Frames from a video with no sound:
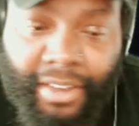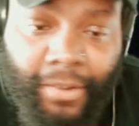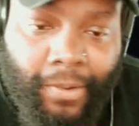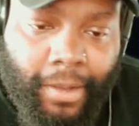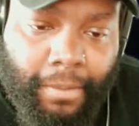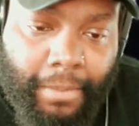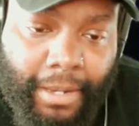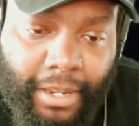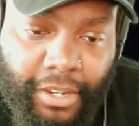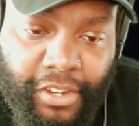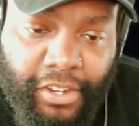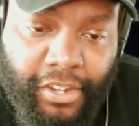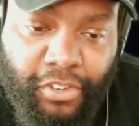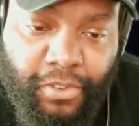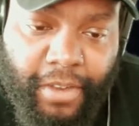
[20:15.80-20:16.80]
you want. But
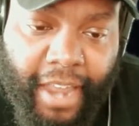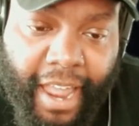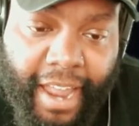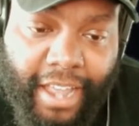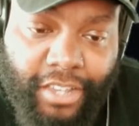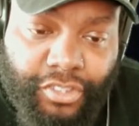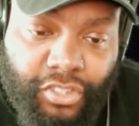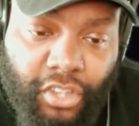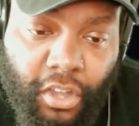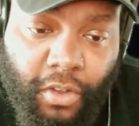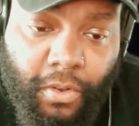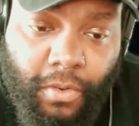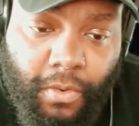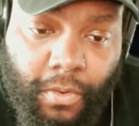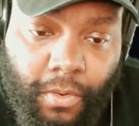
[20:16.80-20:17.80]
the UK is
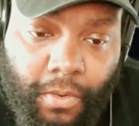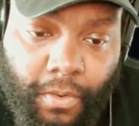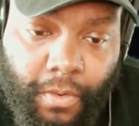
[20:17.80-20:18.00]
so...